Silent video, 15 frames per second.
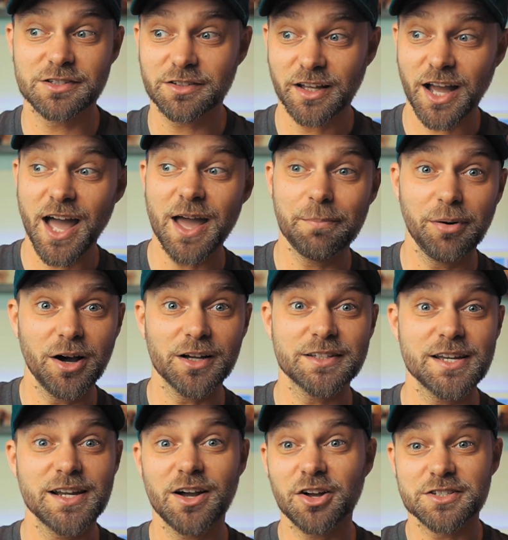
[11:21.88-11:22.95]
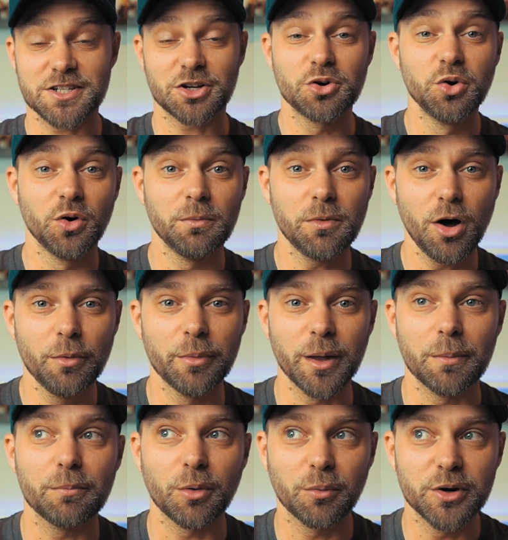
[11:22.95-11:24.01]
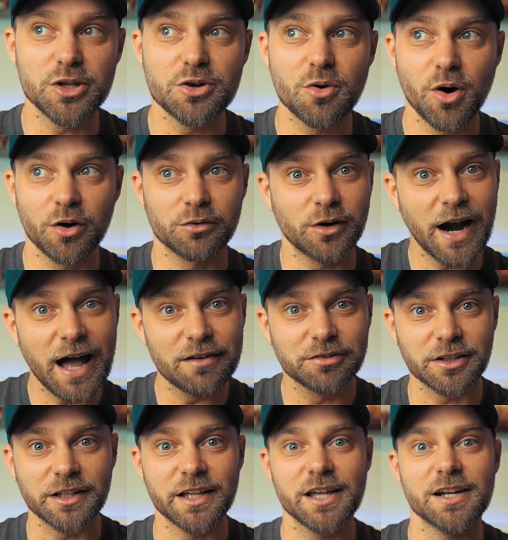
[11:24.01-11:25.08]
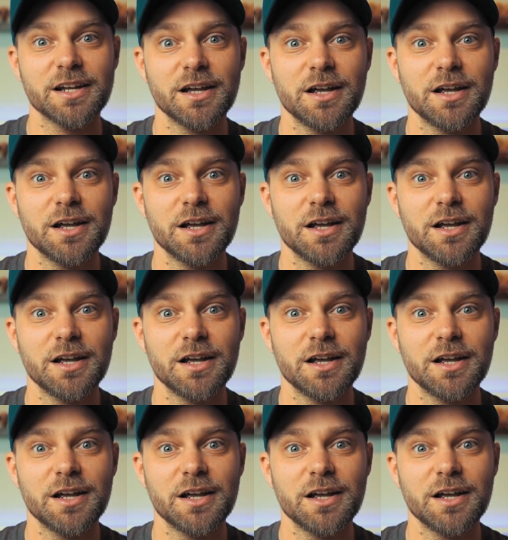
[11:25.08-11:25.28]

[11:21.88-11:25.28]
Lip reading: you're like, hey, Punk did it. Oh, it's a cool moment. But when you unravel it,